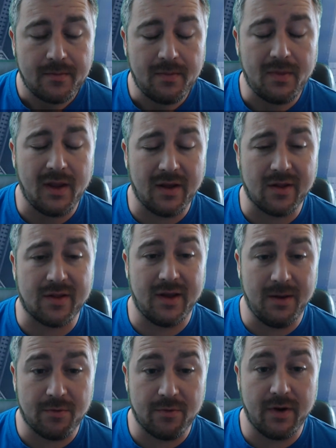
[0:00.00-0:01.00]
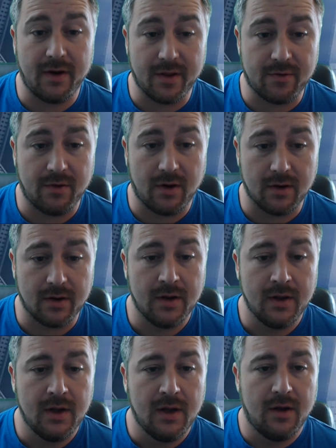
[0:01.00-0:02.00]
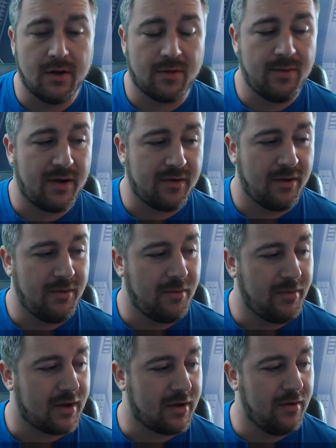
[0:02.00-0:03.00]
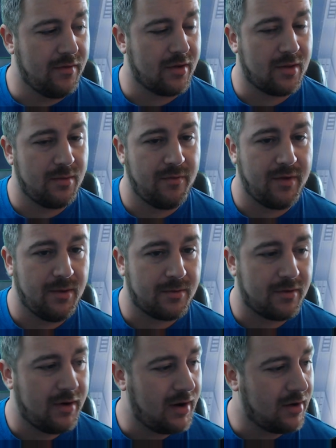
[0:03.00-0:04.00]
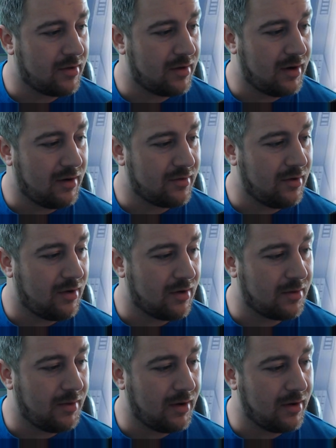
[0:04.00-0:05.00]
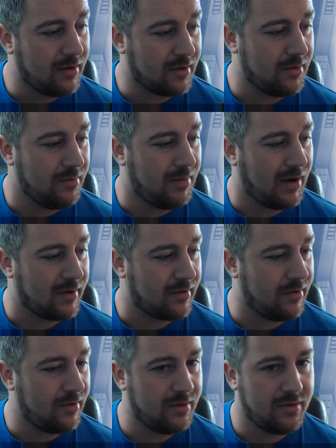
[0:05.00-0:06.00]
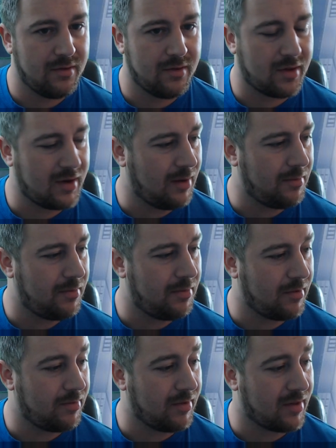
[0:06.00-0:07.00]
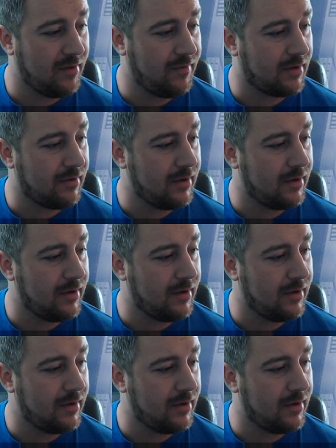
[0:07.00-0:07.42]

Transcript: it seems really strong, especially when we cover some of the upgrades that I'll talk about and come back to Snap specifically.